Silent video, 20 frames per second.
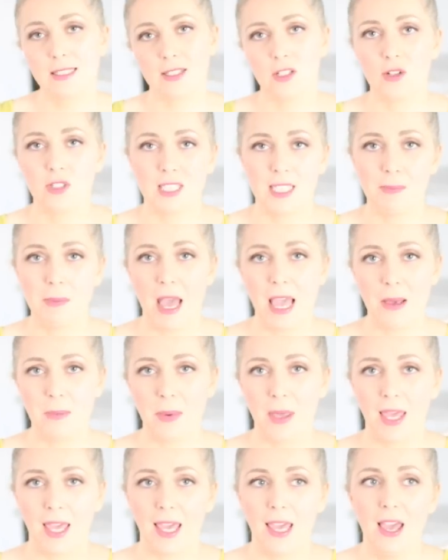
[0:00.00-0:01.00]
snotty
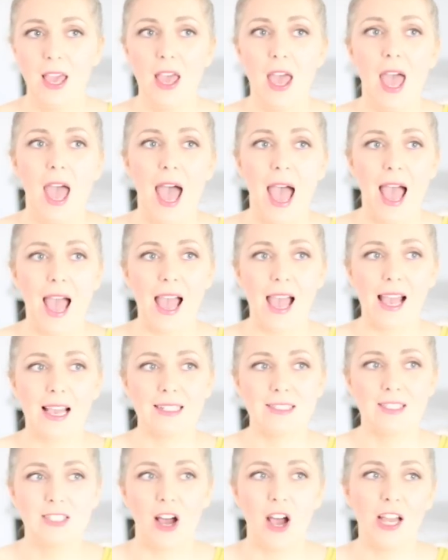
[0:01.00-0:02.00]
baby
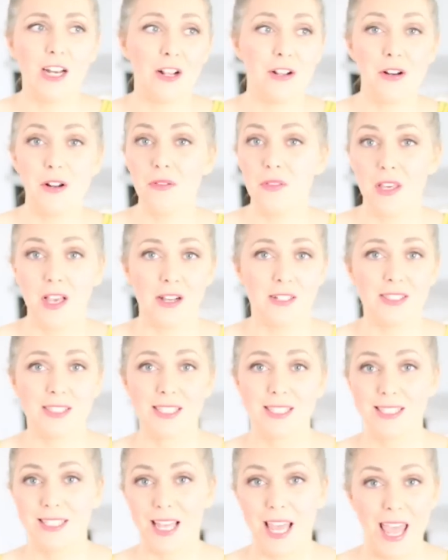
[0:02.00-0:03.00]
and I don't know the
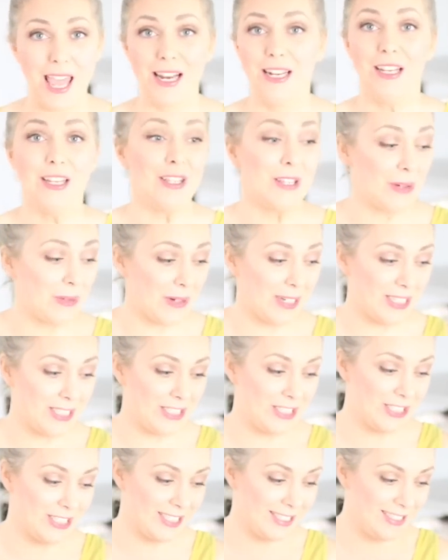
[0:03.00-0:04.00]
answers to any of the
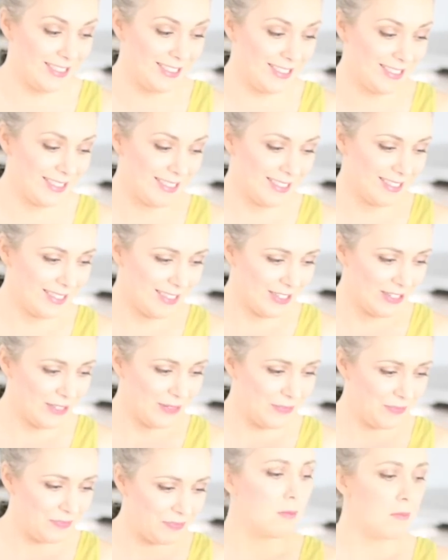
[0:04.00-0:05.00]
questions.
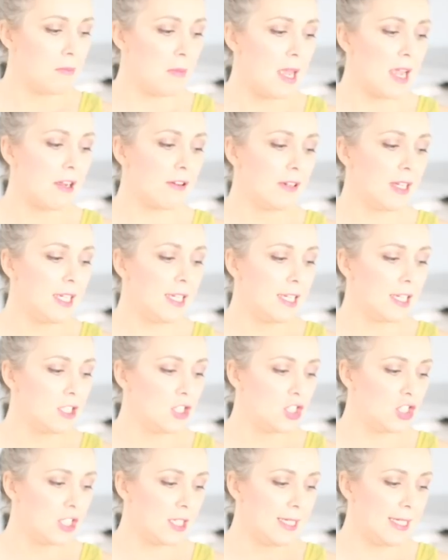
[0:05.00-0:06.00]

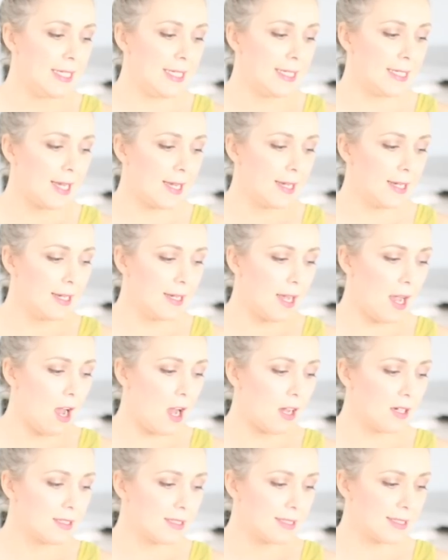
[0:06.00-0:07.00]
Mary Janina
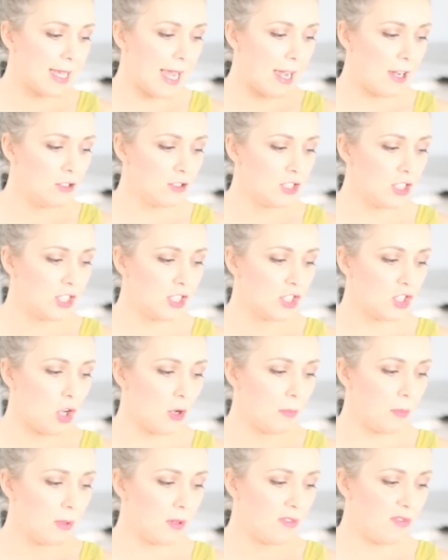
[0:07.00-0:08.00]
asks how to
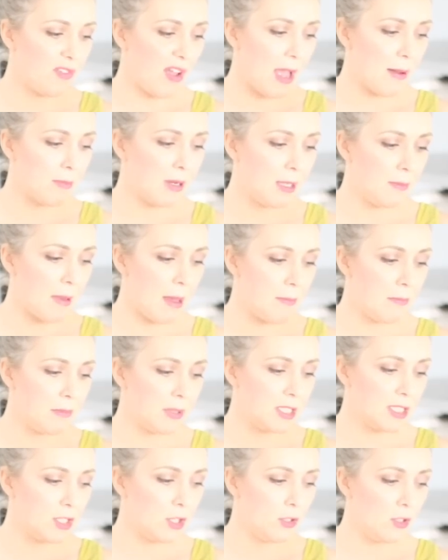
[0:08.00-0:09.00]
stop family
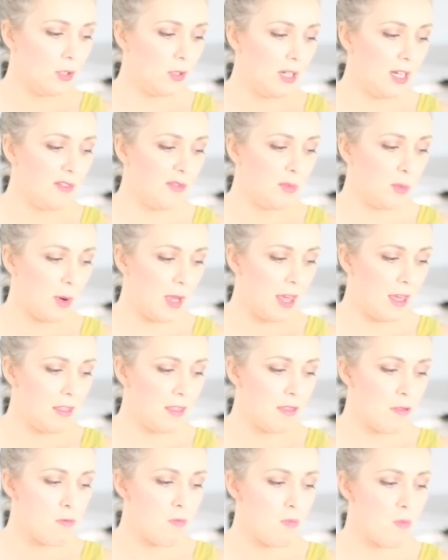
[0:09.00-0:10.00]
members who you live
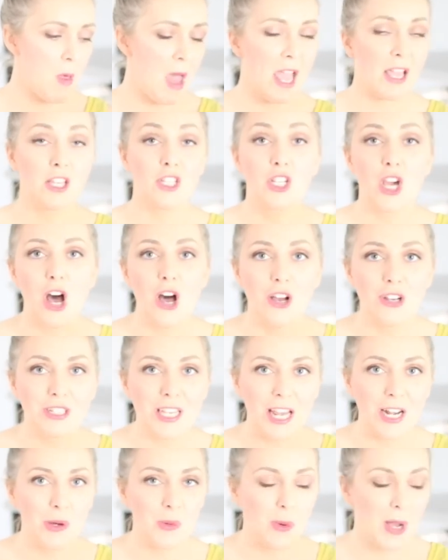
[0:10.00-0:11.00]
with and can't
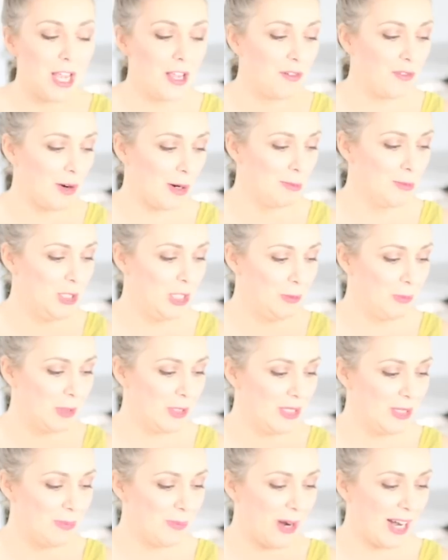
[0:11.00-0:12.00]
get away from, she
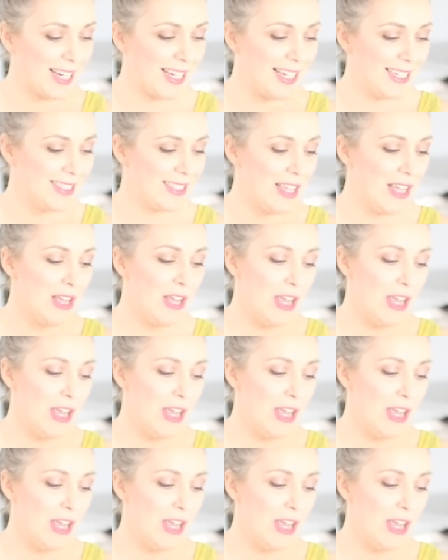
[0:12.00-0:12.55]
puts in brackets,